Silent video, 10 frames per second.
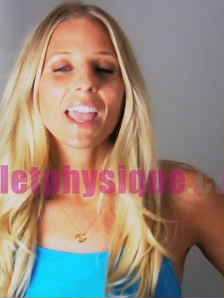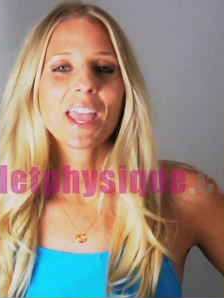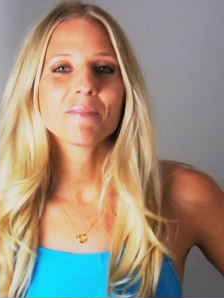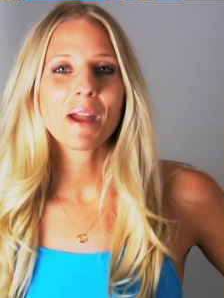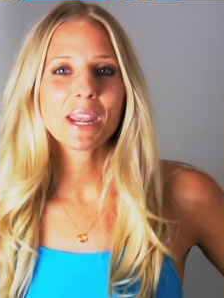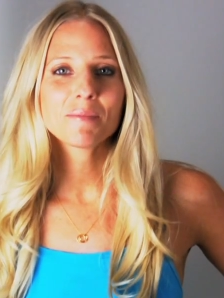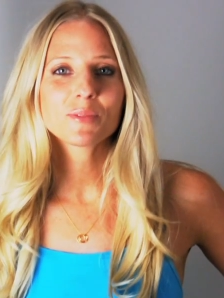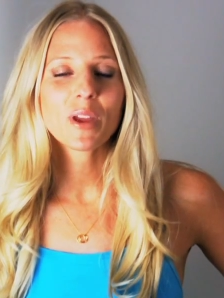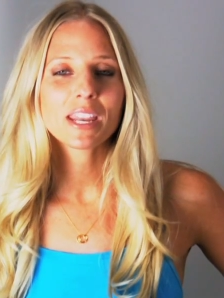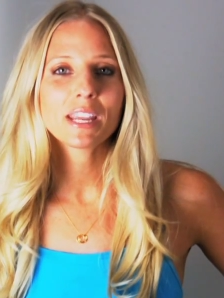Hey, my
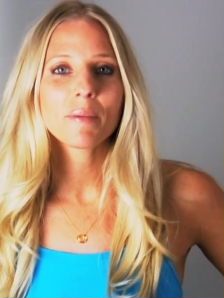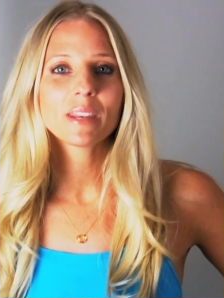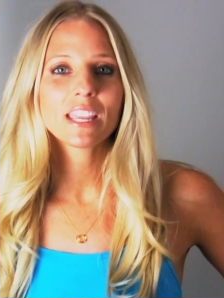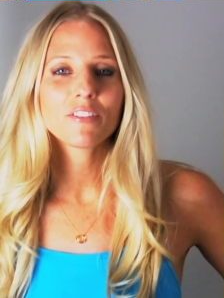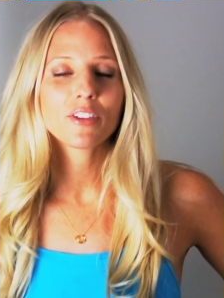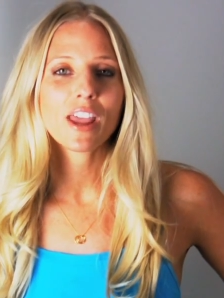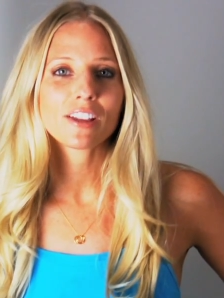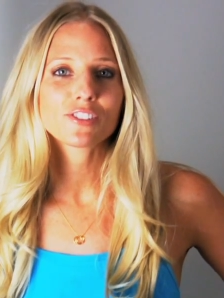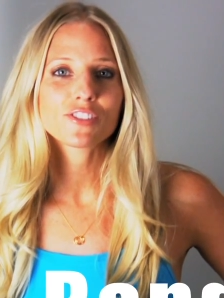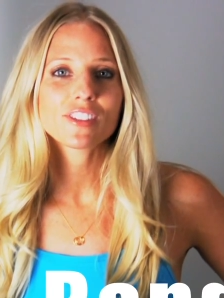name's Randy. I'm gonna give you an
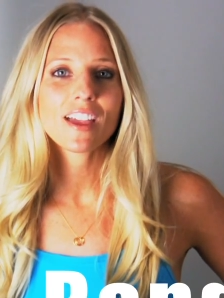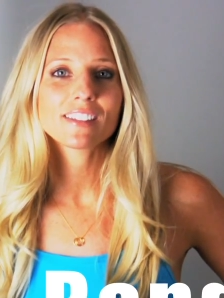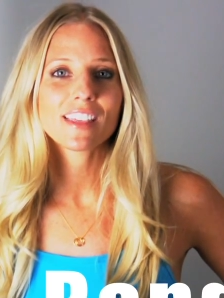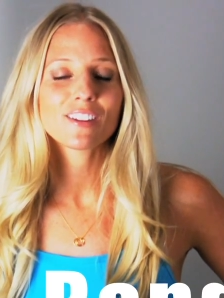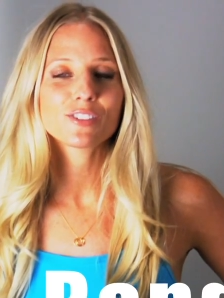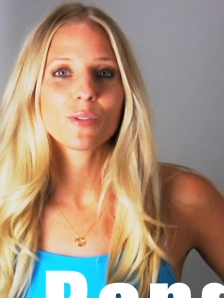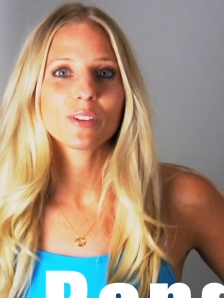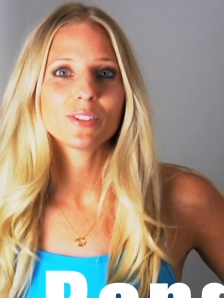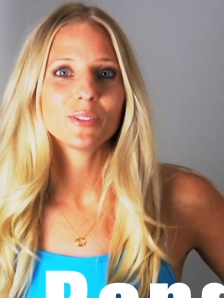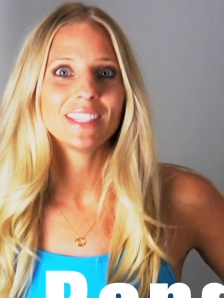exercise that is
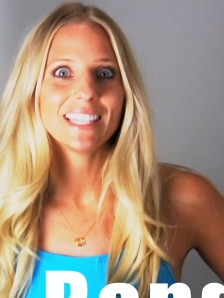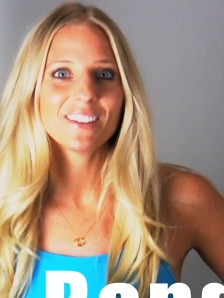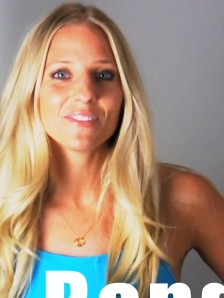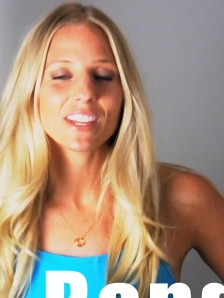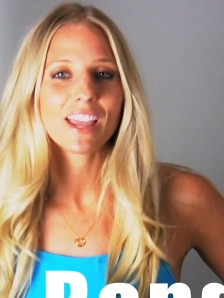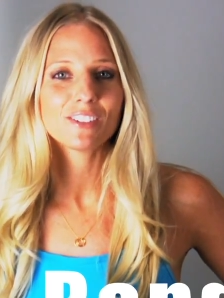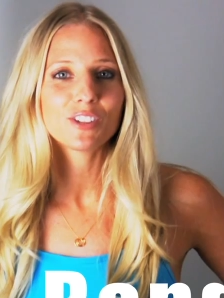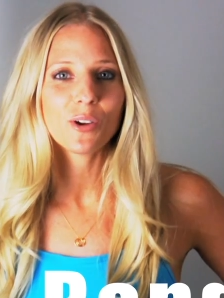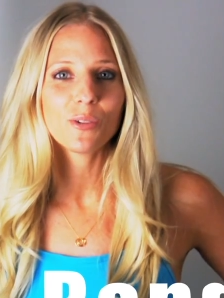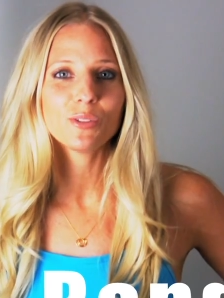going to lift and
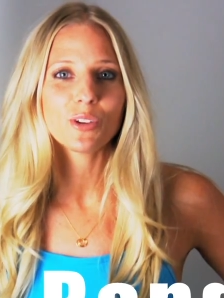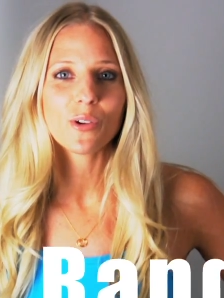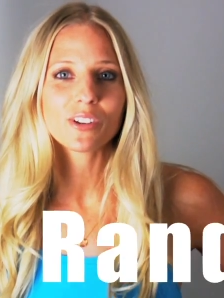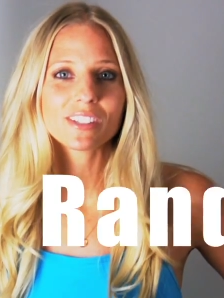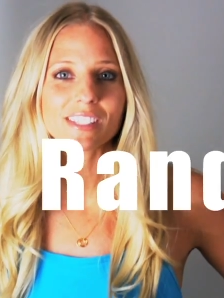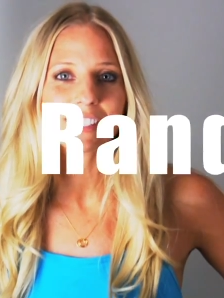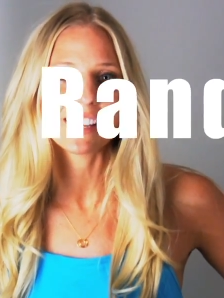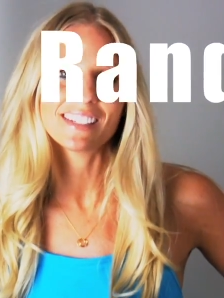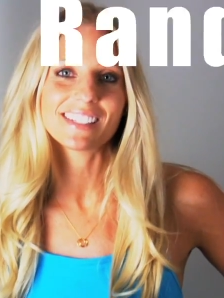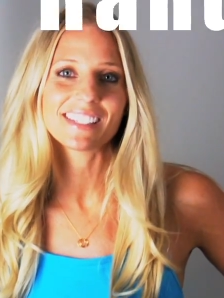tone your seat.